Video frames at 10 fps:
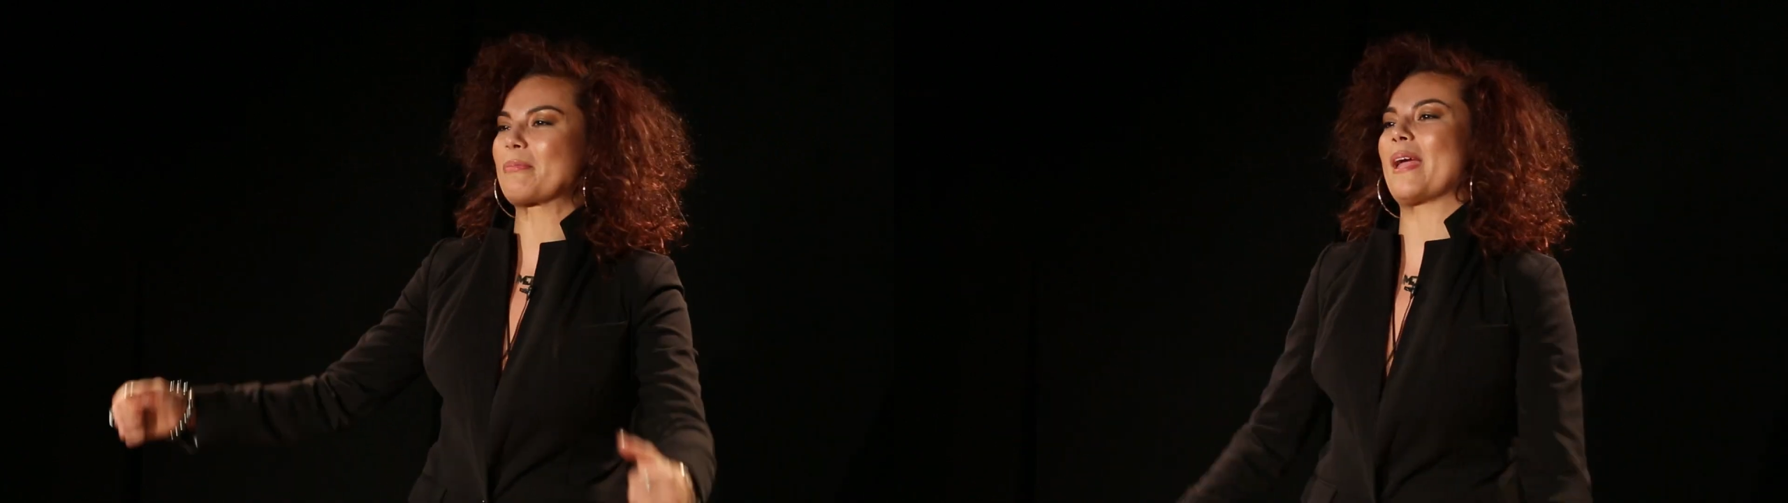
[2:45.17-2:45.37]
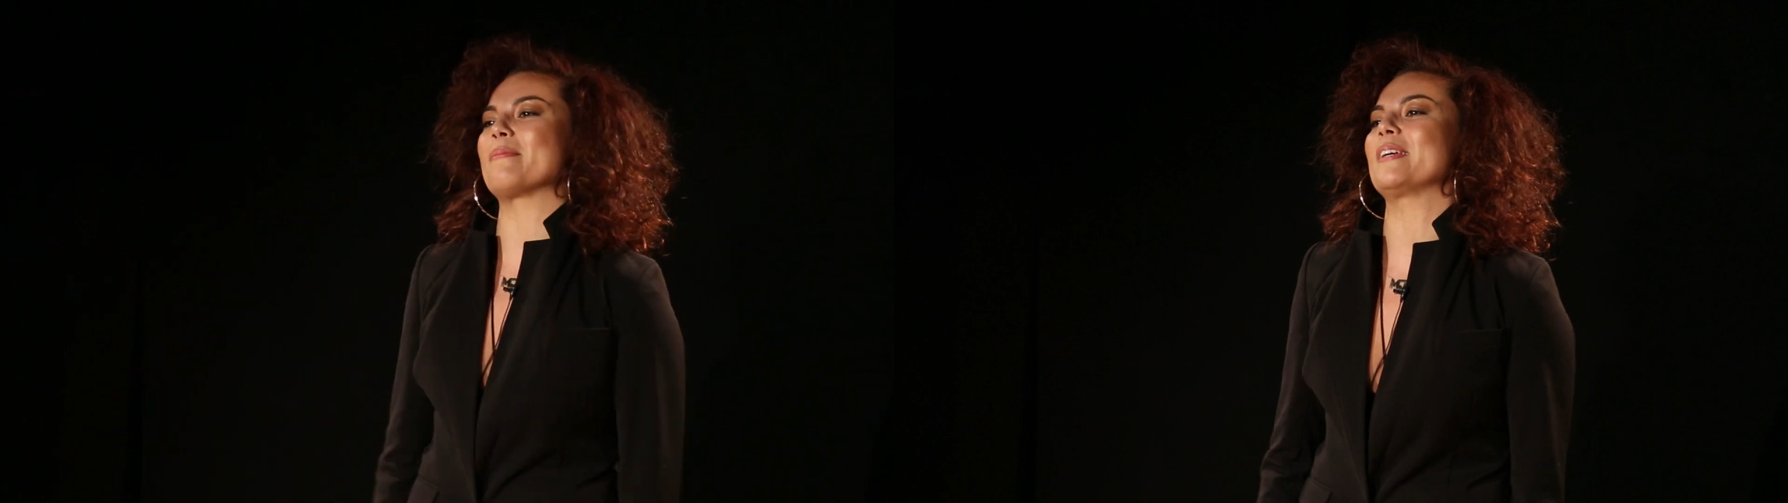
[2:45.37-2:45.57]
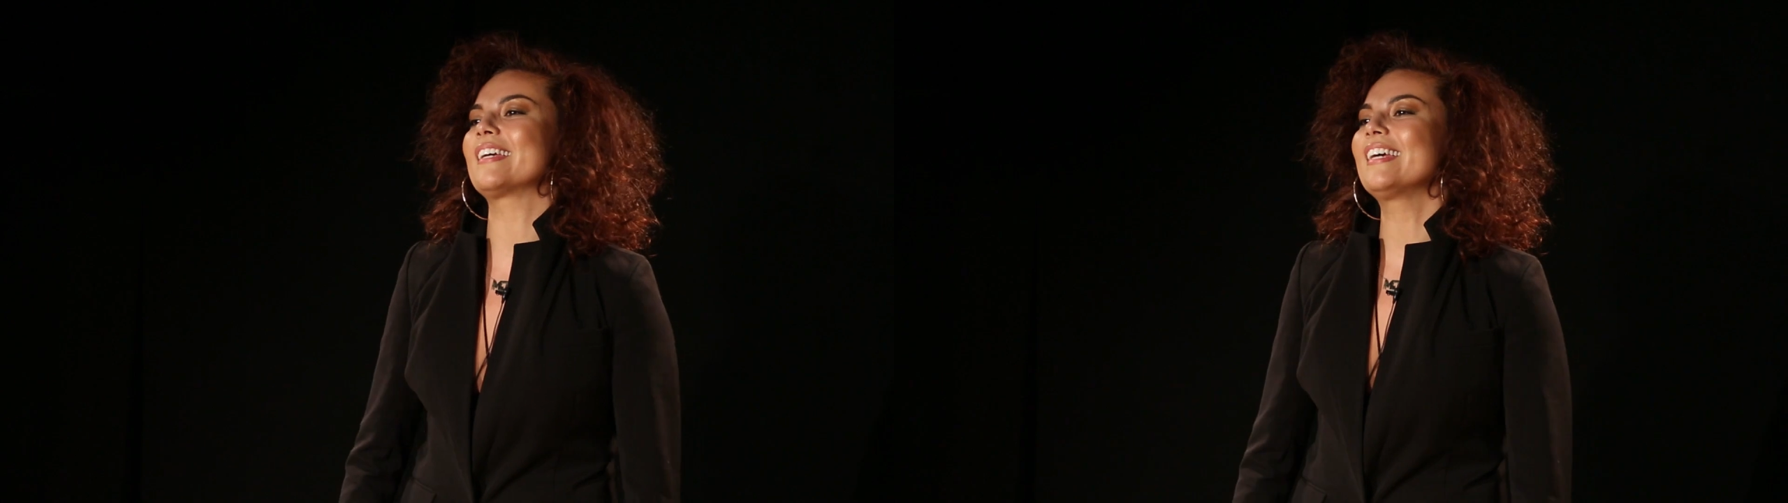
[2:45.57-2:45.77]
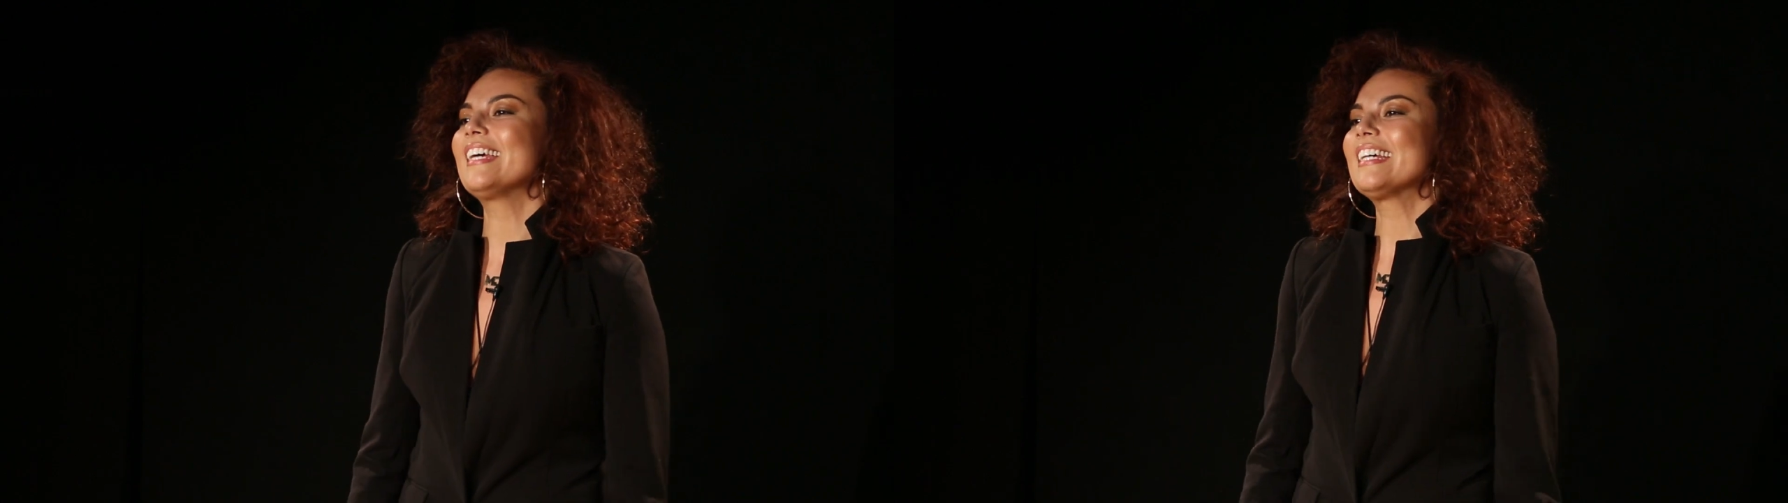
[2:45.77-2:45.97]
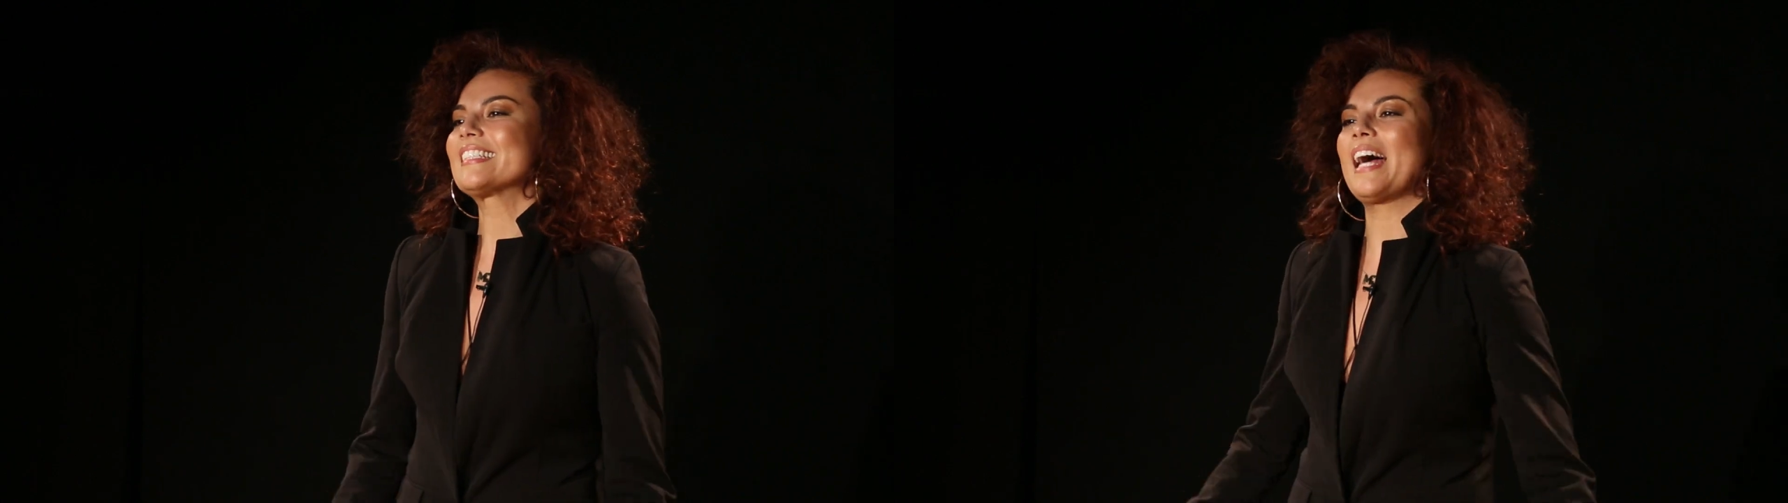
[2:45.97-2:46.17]
baby,
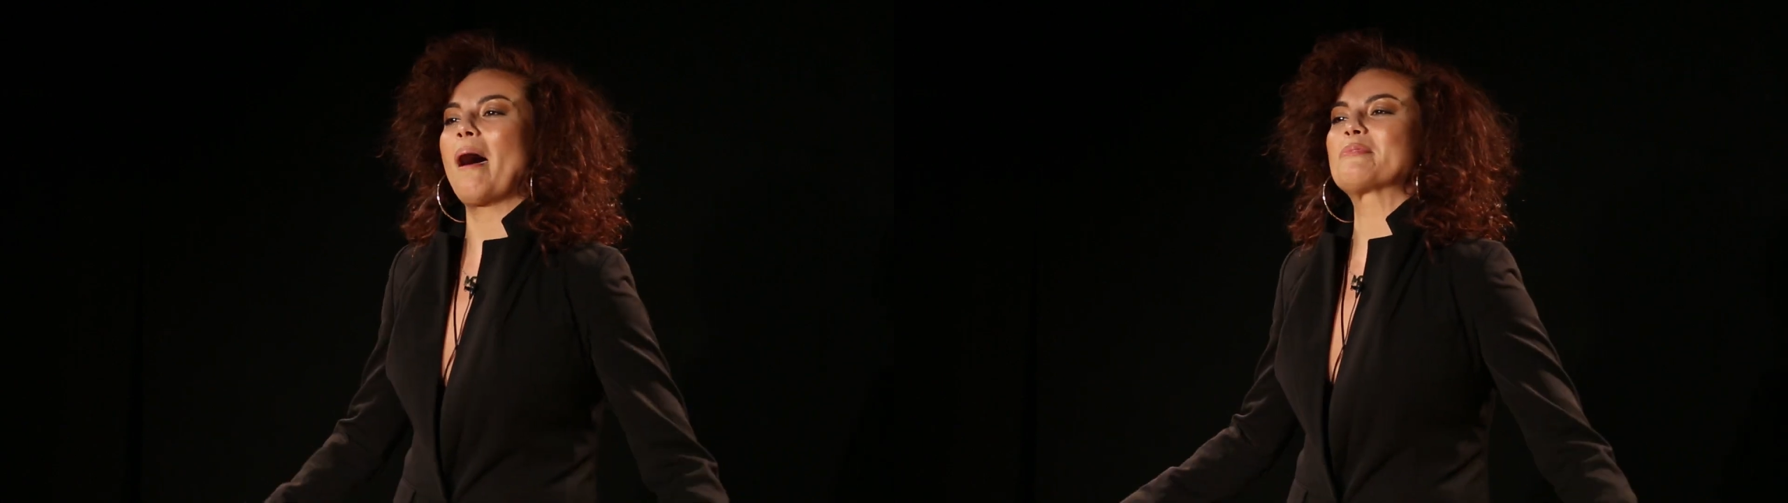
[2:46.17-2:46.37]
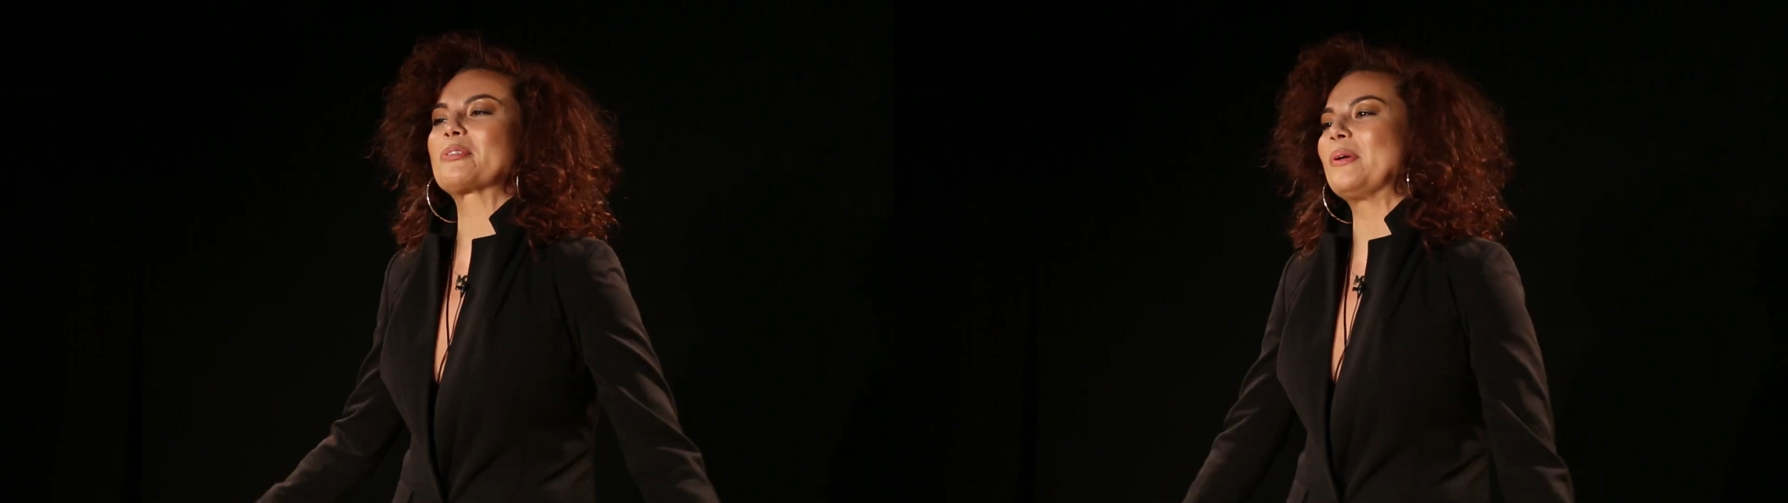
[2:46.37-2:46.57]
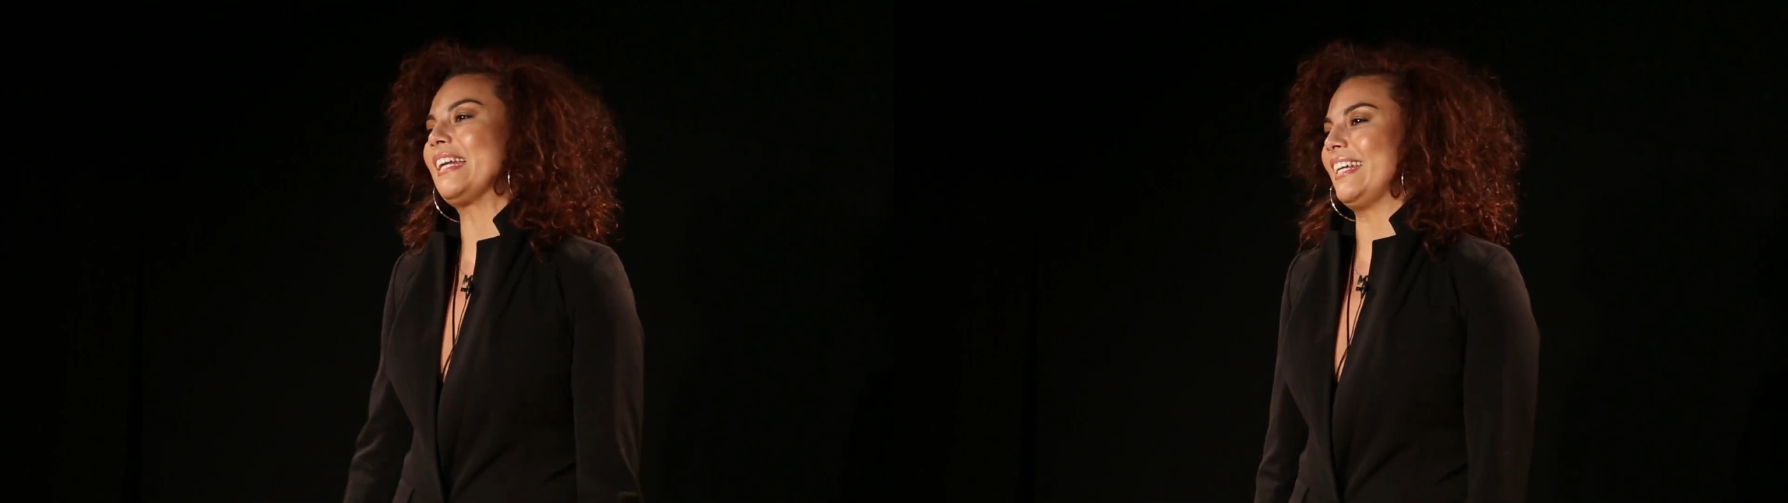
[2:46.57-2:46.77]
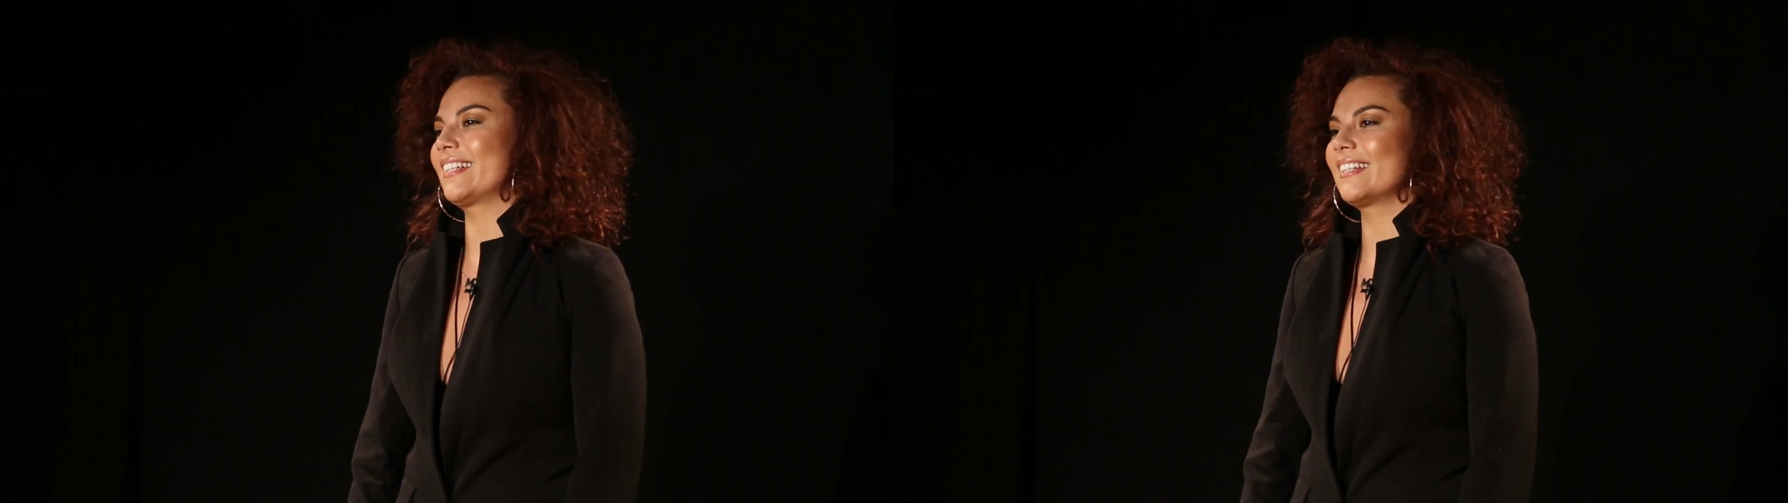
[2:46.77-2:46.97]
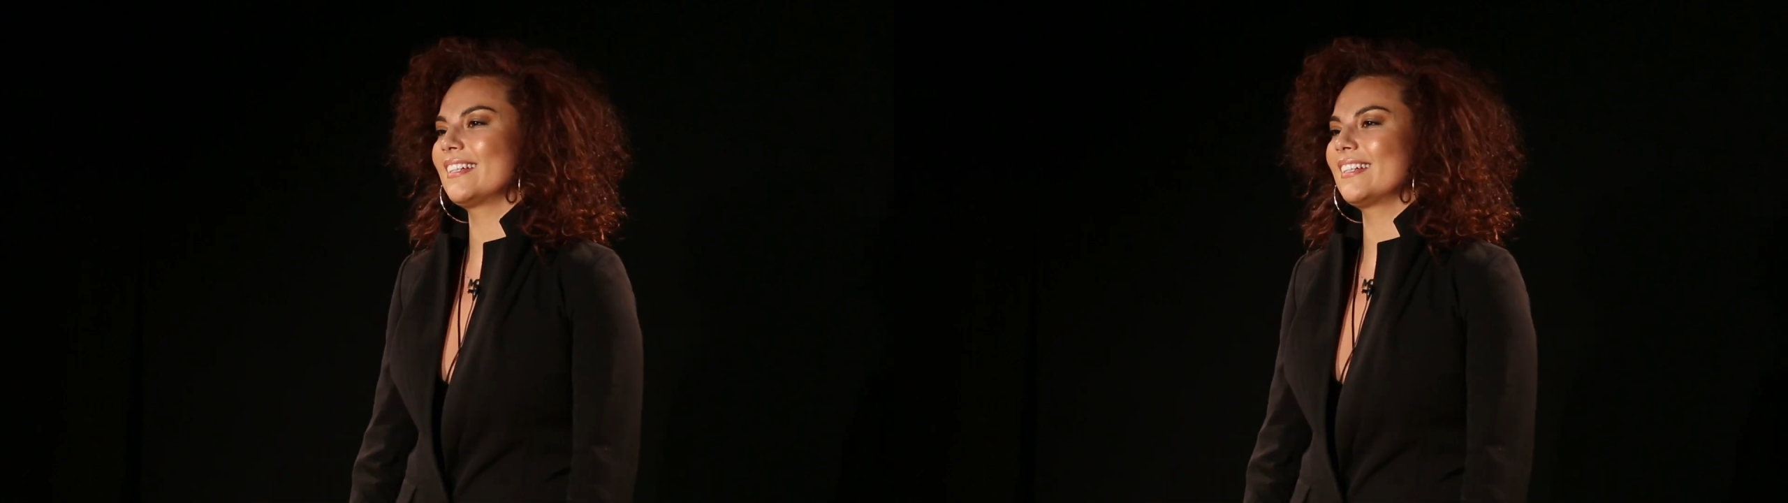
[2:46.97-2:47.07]
top 20.